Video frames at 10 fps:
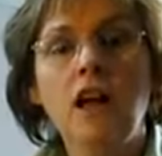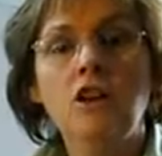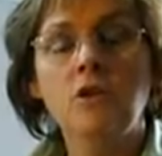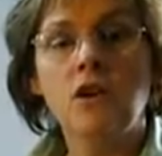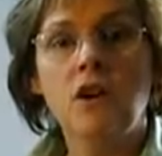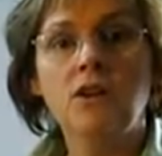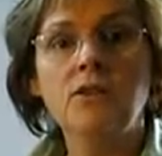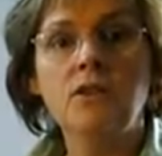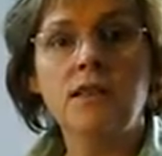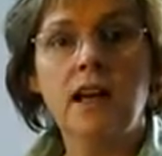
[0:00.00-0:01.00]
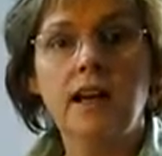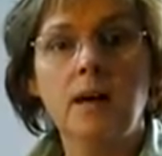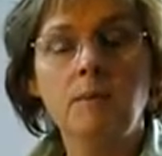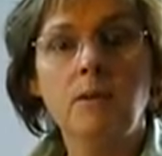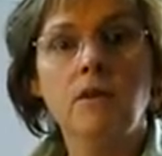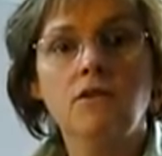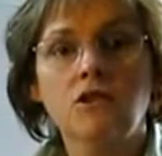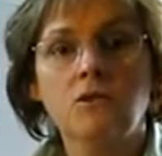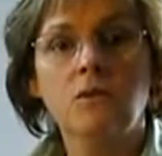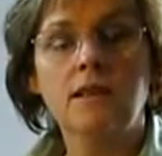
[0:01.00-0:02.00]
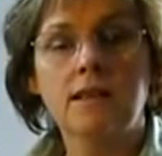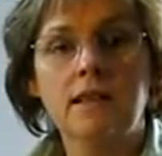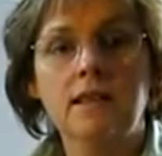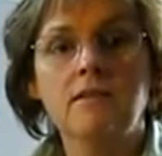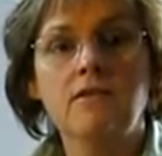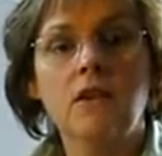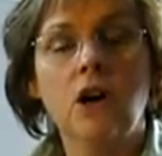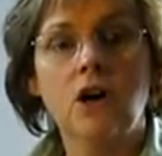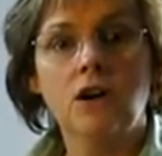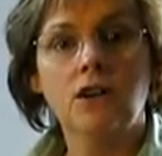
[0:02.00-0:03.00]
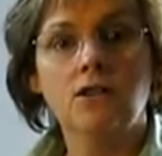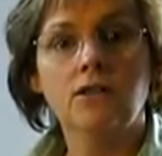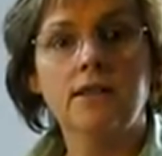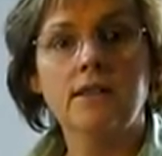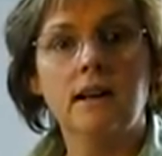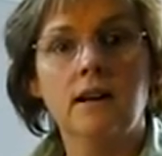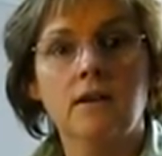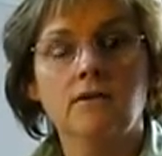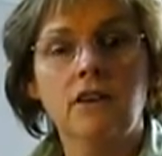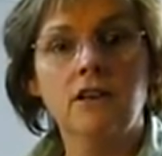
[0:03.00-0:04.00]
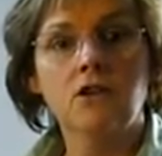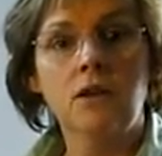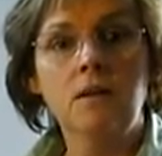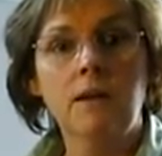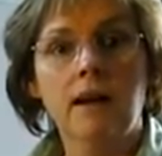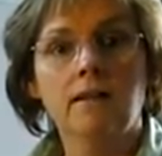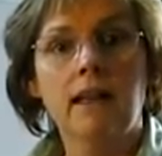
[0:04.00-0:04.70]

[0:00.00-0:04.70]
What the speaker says: You can also sign up to receive articles via your email.